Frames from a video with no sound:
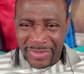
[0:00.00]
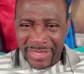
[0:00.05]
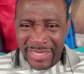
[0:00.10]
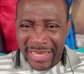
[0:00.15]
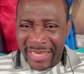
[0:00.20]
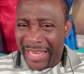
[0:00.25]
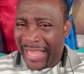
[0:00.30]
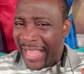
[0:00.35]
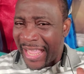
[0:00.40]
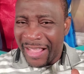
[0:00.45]

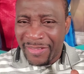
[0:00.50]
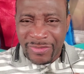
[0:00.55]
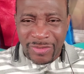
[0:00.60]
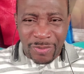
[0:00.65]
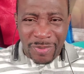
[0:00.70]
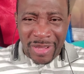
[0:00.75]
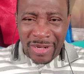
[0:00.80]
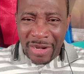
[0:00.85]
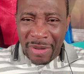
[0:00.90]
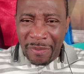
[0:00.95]
Then they have
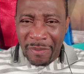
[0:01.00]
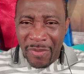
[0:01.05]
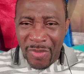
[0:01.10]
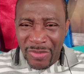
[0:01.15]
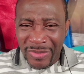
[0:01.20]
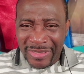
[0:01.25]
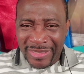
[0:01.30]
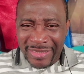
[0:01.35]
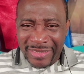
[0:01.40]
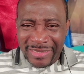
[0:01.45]
some other
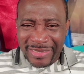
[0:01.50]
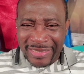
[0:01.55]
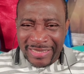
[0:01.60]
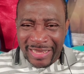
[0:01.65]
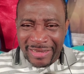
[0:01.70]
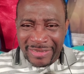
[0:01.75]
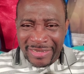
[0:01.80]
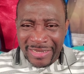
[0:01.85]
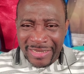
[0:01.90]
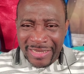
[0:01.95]
muscles
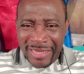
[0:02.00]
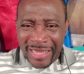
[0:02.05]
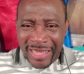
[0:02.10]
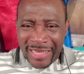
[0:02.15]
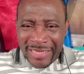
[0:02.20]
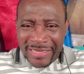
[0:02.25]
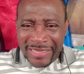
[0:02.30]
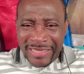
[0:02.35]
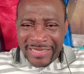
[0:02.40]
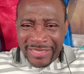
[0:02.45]
and,
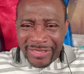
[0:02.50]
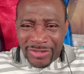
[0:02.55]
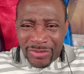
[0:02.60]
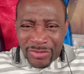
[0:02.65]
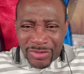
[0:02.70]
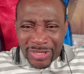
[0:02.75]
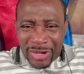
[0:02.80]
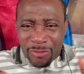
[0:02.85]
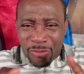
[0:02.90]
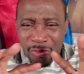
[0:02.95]
and
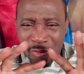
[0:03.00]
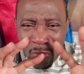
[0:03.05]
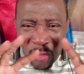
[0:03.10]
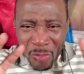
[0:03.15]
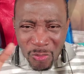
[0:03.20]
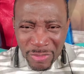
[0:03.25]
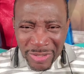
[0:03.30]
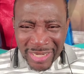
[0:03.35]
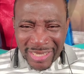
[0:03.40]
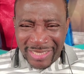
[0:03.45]
tissues
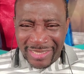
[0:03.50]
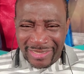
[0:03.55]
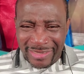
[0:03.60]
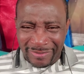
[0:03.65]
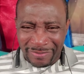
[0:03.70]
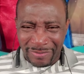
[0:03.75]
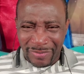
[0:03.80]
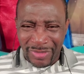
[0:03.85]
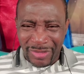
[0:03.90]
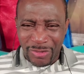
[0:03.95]
around it
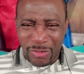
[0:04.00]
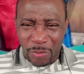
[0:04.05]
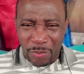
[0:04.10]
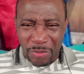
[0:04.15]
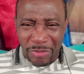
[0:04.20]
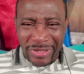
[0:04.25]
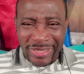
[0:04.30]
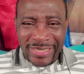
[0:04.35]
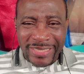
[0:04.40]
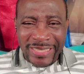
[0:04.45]
to
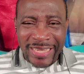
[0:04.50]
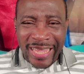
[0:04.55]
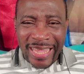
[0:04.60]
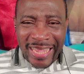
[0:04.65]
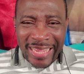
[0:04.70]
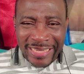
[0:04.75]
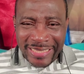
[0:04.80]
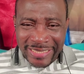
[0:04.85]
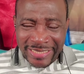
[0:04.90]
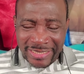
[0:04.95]

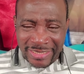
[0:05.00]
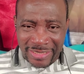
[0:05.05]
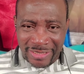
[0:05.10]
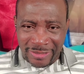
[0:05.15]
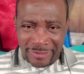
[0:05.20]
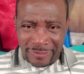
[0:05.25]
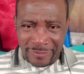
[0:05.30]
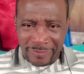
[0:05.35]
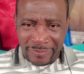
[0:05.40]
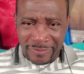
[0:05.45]
protect it, you
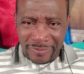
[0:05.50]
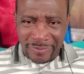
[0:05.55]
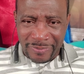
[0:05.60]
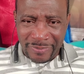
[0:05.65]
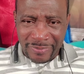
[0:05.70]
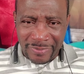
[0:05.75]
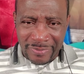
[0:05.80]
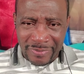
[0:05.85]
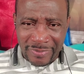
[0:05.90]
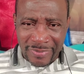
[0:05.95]
know.
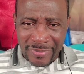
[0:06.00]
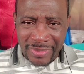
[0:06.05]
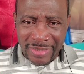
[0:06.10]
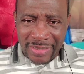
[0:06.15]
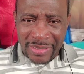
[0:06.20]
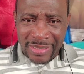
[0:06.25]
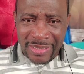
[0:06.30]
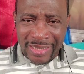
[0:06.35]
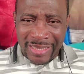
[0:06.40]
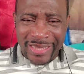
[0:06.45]

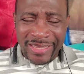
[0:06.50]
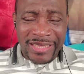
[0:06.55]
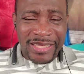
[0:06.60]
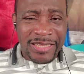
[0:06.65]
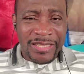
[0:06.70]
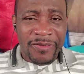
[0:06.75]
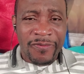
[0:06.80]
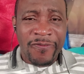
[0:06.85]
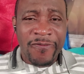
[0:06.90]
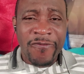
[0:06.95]
It
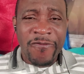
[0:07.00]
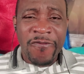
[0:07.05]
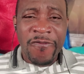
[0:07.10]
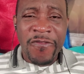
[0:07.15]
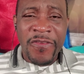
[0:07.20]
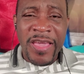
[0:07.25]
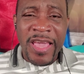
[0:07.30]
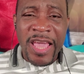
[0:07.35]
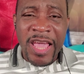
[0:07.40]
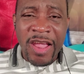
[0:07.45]
is
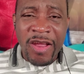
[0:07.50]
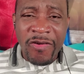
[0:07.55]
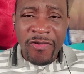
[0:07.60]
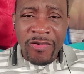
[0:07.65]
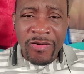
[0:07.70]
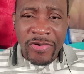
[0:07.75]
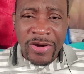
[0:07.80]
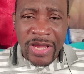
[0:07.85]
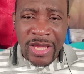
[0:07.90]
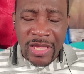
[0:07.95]

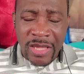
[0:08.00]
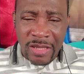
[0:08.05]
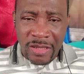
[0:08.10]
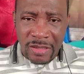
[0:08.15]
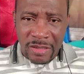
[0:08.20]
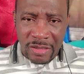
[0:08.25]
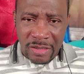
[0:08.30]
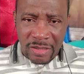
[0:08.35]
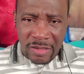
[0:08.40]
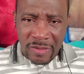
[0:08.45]
very,
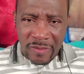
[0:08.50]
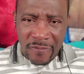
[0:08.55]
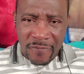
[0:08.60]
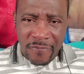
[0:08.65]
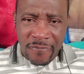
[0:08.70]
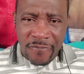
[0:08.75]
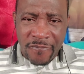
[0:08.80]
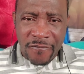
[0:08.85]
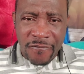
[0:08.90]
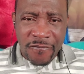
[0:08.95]

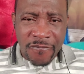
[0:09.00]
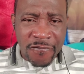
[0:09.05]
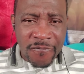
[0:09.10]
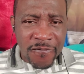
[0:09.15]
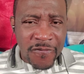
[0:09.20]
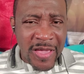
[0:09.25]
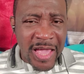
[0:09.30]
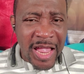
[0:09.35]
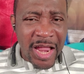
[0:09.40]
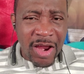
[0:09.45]

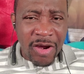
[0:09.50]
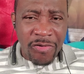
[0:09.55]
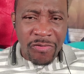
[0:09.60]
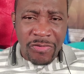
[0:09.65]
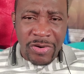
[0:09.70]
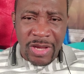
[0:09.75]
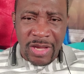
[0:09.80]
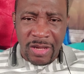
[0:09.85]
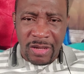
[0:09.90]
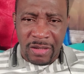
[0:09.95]

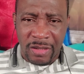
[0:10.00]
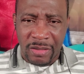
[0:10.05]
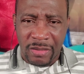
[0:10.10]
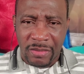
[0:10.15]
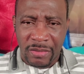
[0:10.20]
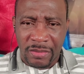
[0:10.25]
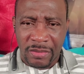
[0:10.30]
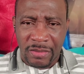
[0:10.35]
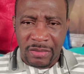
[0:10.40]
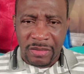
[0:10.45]
very
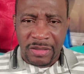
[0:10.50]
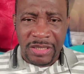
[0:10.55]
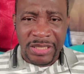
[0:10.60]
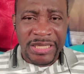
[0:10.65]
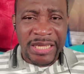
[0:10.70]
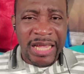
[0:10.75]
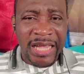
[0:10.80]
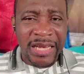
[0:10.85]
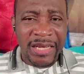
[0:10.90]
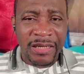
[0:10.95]

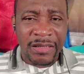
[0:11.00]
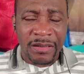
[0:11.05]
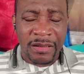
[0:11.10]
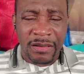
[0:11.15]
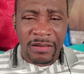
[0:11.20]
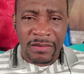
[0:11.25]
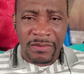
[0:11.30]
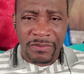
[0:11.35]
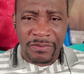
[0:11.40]
tender.